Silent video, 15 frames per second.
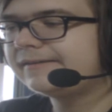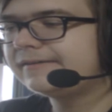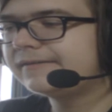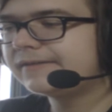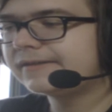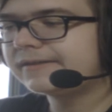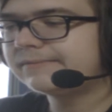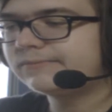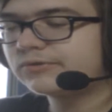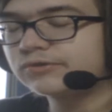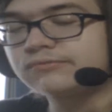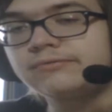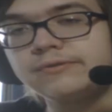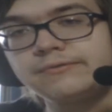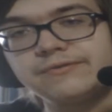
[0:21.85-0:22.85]
the
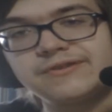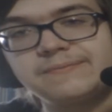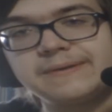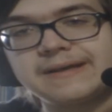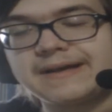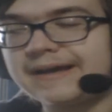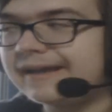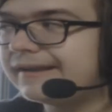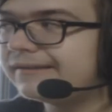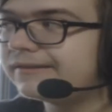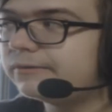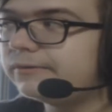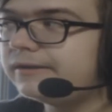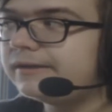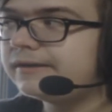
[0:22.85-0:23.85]
truth behind
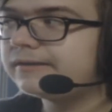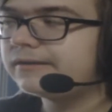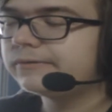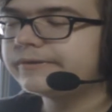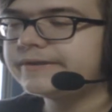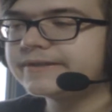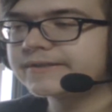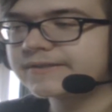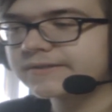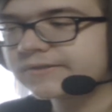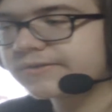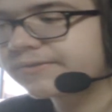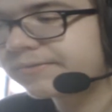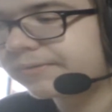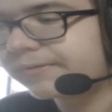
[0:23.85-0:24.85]
Loki, Loki's
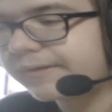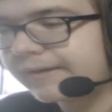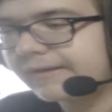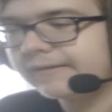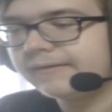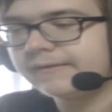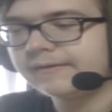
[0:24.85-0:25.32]
story,